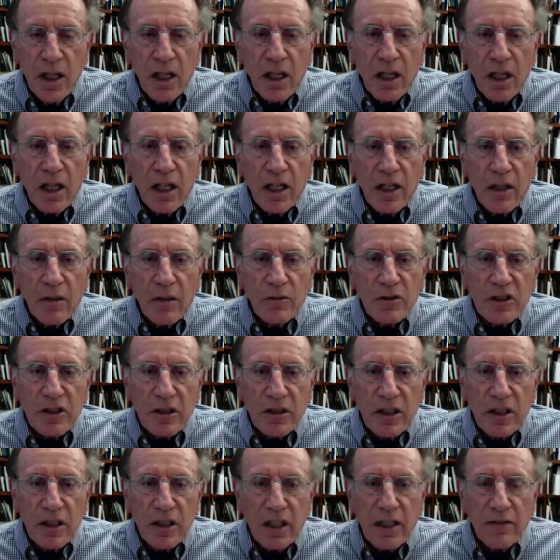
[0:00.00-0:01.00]
And there was a
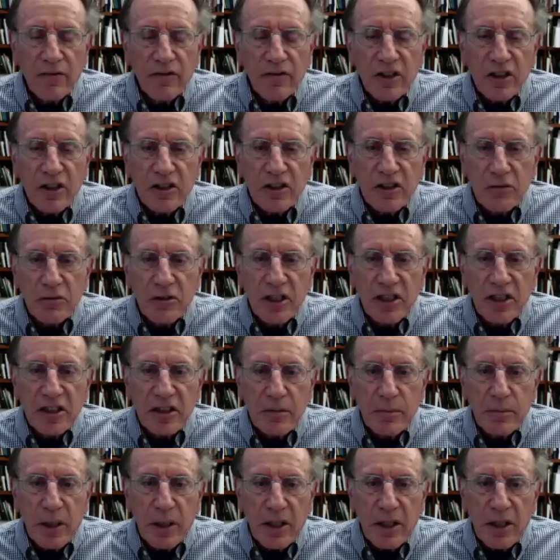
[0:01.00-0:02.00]
lot of distress
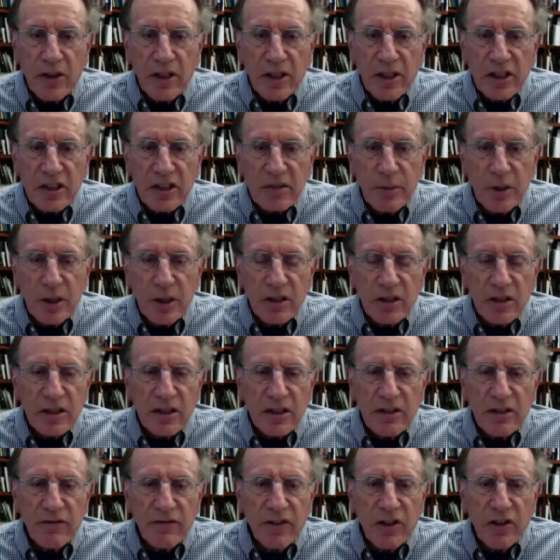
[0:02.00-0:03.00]
about this because
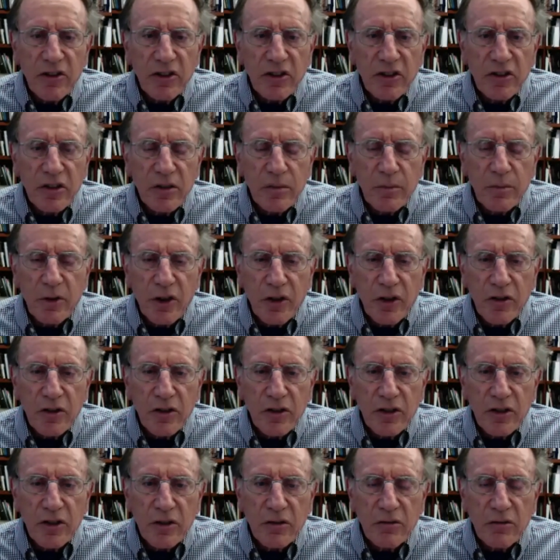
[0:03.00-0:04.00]
the very term third
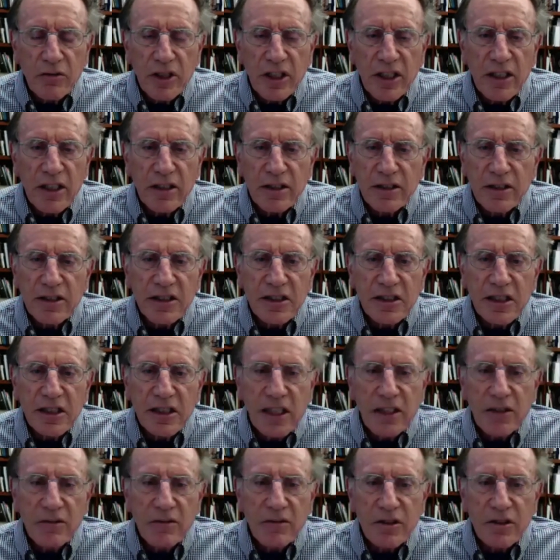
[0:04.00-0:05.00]
degree
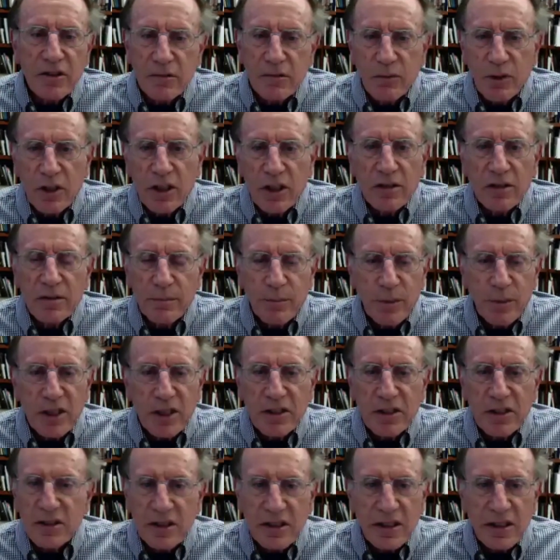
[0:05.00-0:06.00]
sounds, well,
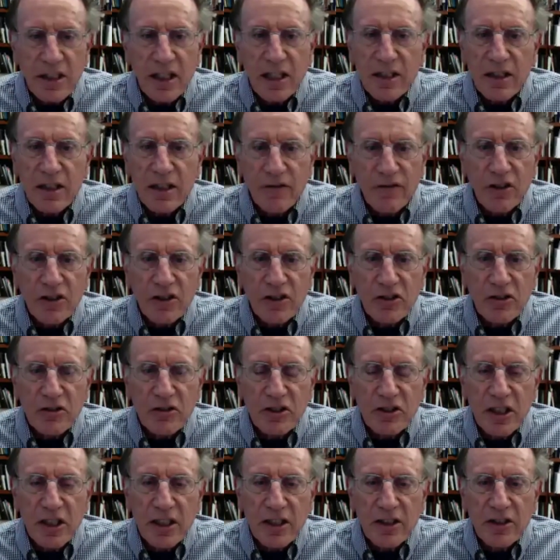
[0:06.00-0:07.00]
because it's not the first or
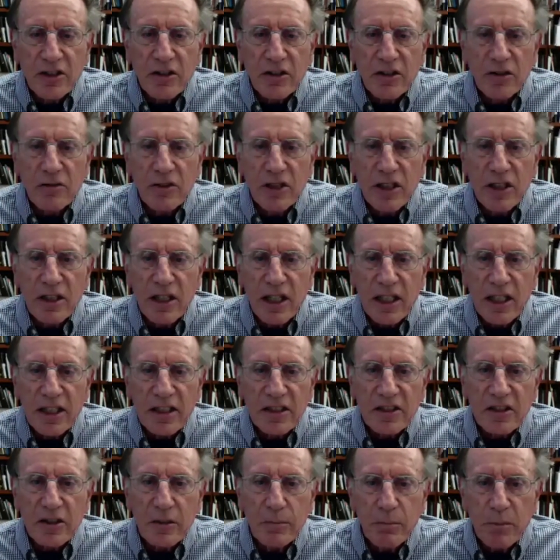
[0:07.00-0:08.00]
second degree, like
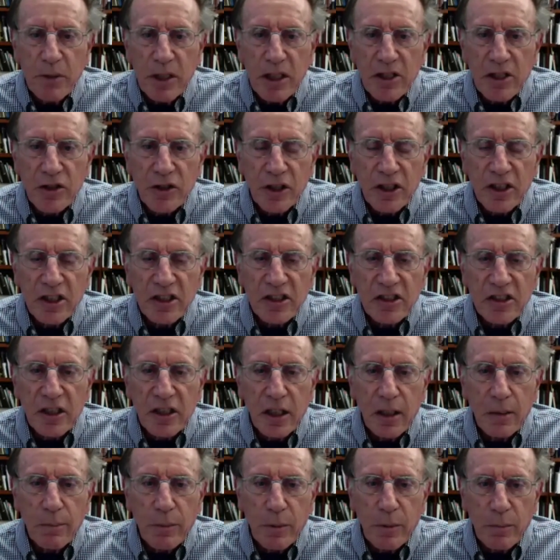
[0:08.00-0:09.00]
it's diminishing his
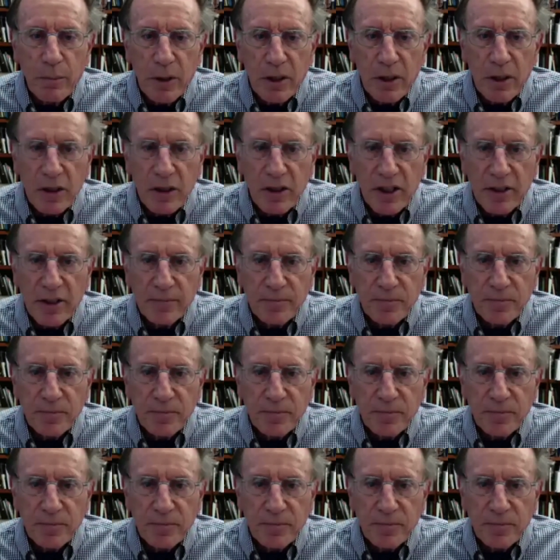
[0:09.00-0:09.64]
culpability.